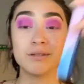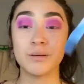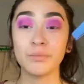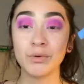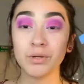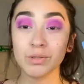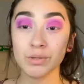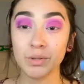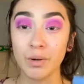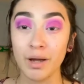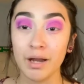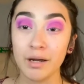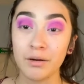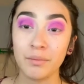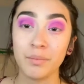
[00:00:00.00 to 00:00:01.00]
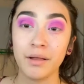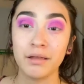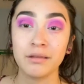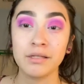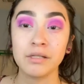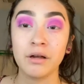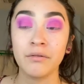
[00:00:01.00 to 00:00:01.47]
I'm going to go ahead and apply
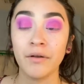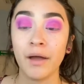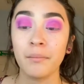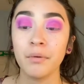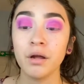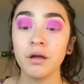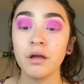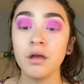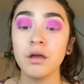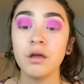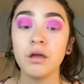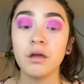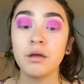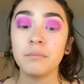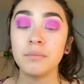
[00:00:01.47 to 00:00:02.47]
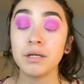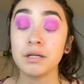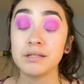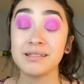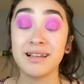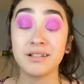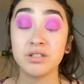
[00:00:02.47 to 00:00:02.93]
these off camera
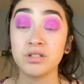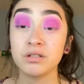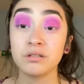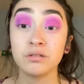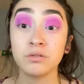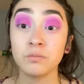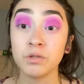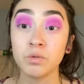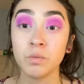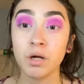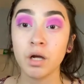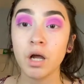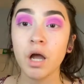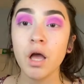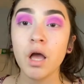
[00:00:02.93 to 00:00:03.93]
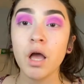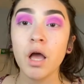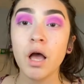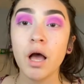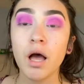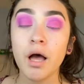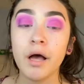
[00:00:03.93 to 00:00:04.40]
because that's just too much work.
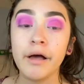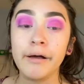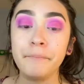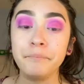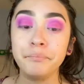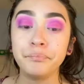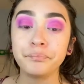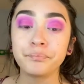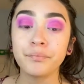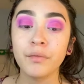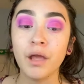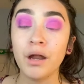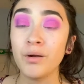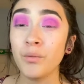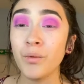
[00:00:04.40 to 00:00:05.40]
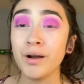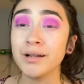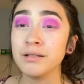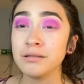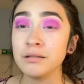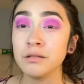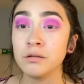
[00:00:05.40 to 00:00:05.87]
I don't want to
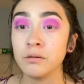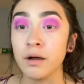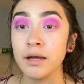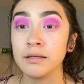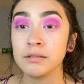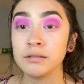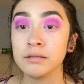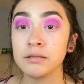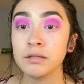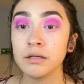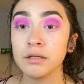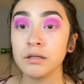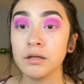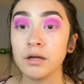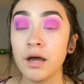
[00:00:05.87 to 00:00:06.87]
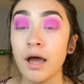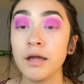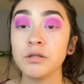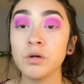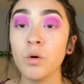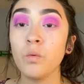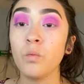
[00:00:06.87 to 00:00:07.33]
see you guys. I
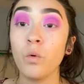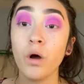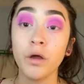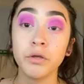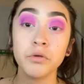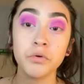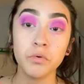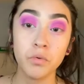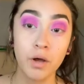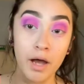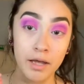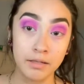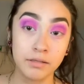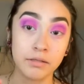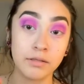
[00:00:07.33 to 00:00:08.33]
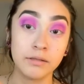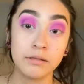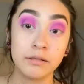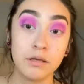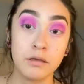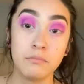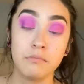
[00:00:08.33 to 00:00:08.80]
don't want you guys to
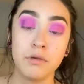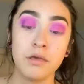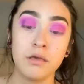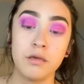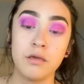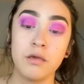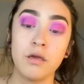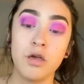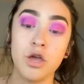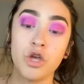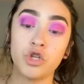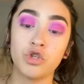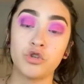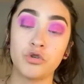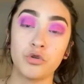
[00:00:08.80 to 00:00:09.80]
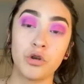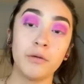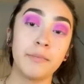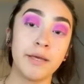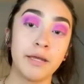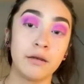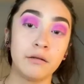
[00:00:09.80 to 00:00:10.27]
see me
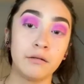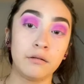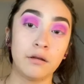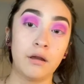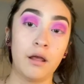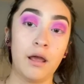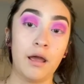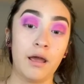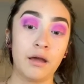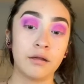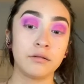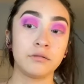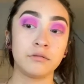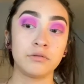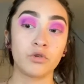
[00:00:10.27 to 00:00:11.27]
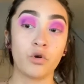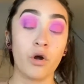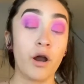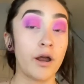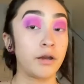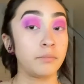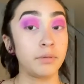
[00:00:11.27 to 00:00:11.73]
screaming and
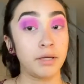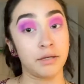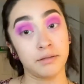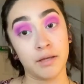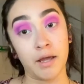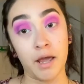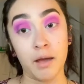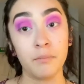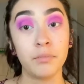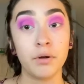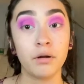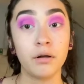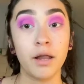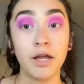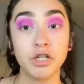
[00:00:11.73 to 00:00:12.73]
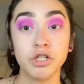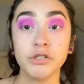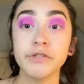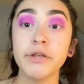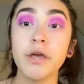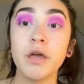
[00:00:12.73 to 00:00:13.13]
crying because I can't put on lashes.